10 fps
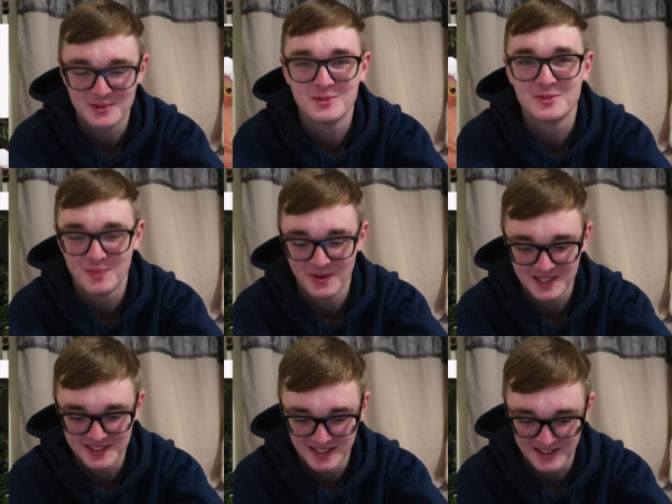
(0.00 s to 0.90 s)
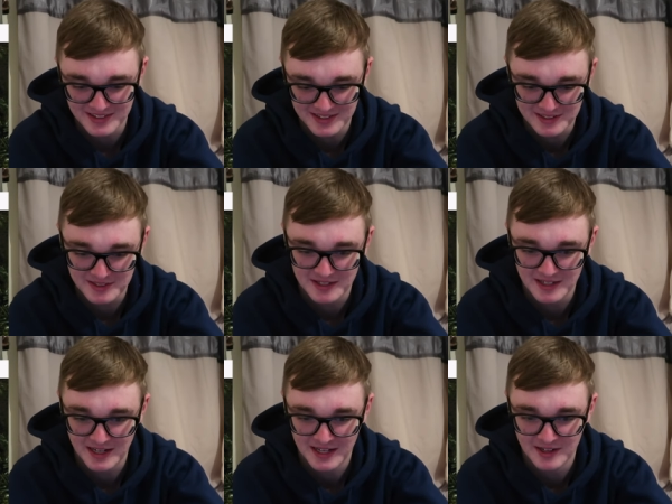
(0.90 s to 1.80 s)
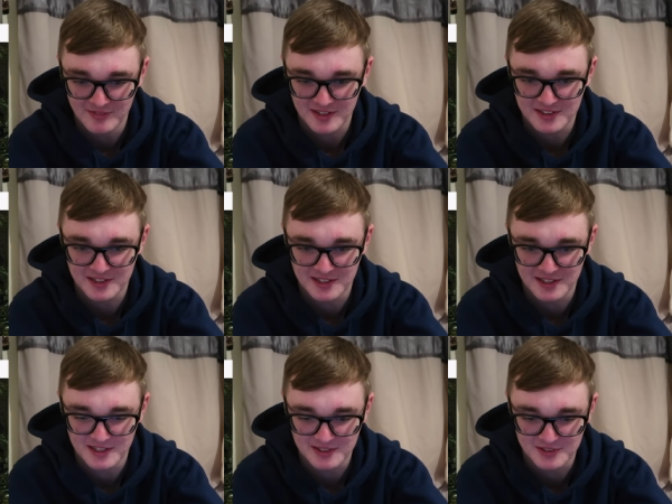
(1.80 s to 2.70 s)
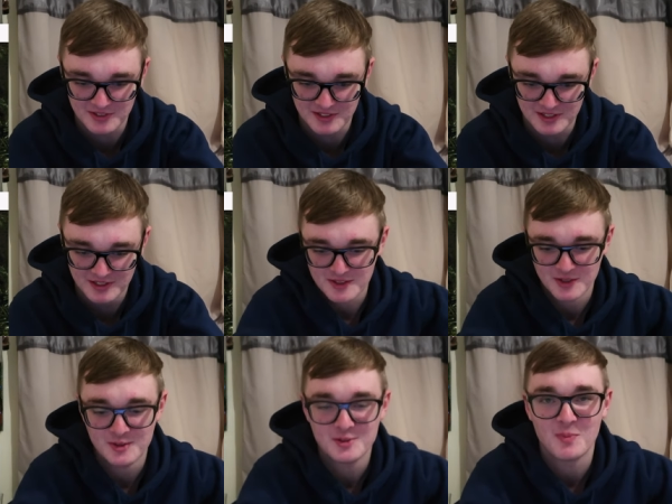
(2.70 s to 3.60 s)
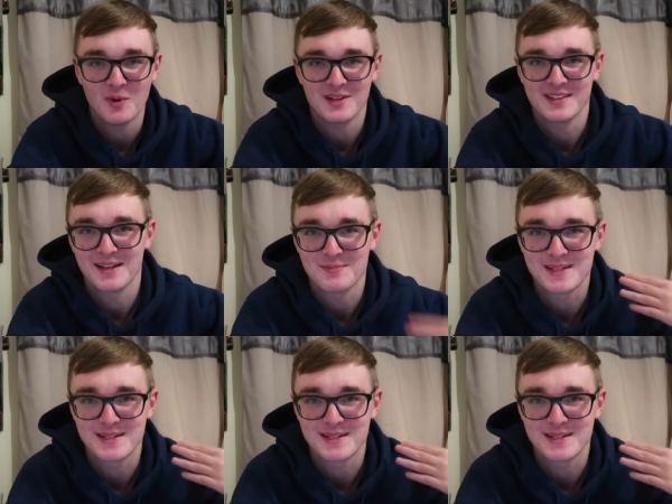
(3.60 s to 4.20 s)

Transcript: Who's buying that then? Ah, oh, I've accidentally clicked on it. Who's buying that?